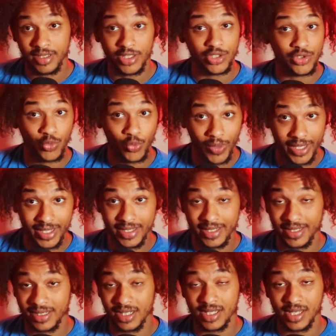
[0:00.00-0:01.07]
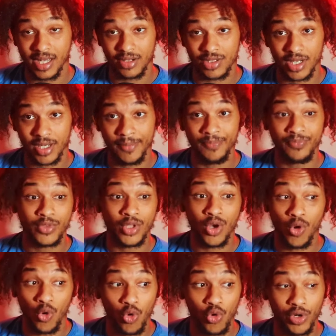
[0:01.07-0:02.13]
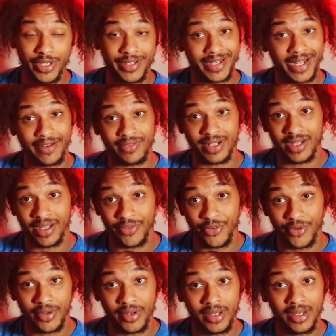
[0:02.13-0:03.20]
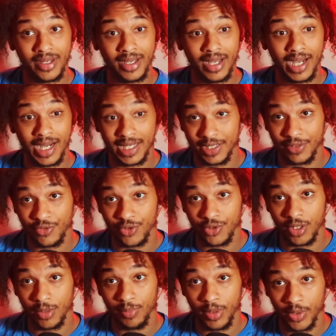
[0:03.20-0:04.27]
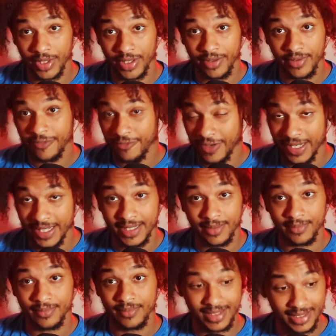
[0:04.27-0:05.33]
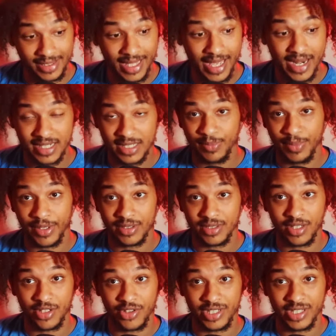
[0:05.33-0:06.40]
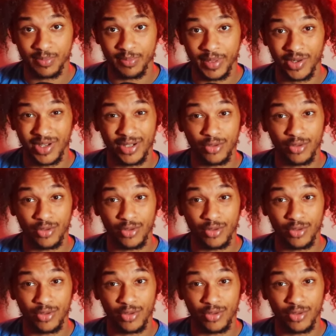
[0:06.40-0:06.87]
He could wait and get the title shot, or he could have another high level opponent, fight him, get that experience under his belt